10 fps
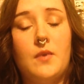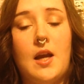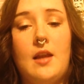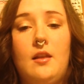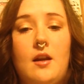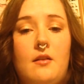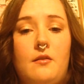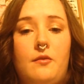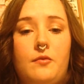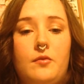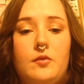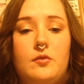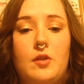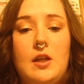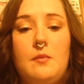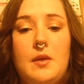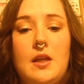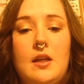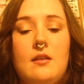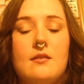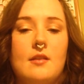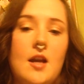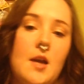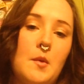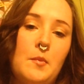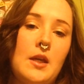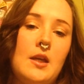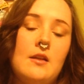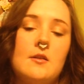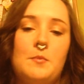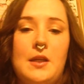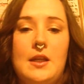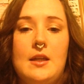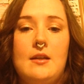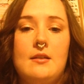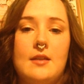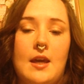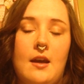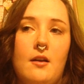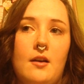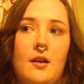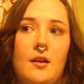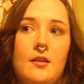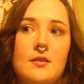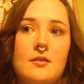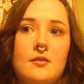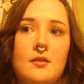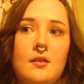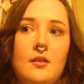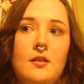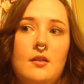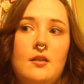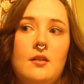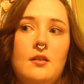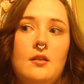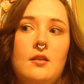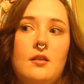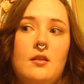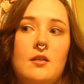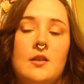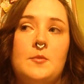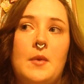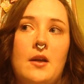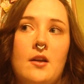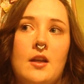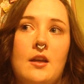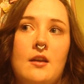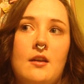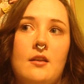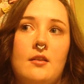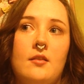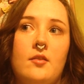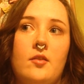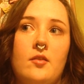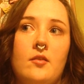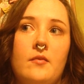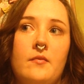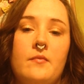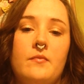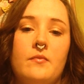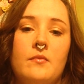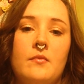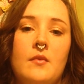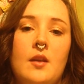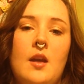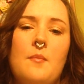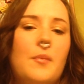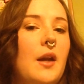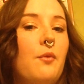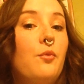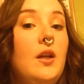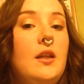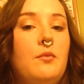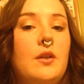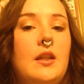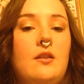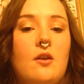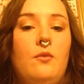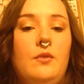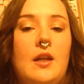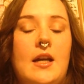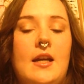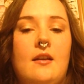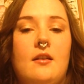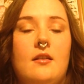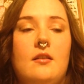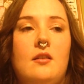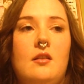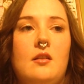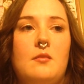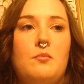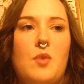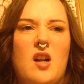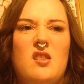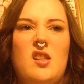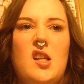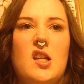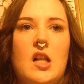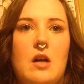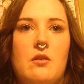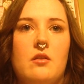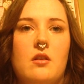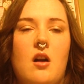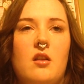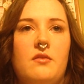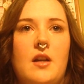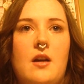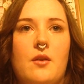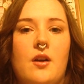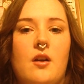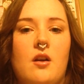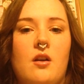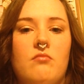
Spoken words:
I love green beans, lima beans, peas, carrots, asparagus, but I really, really don't like broccoli, cauliflower,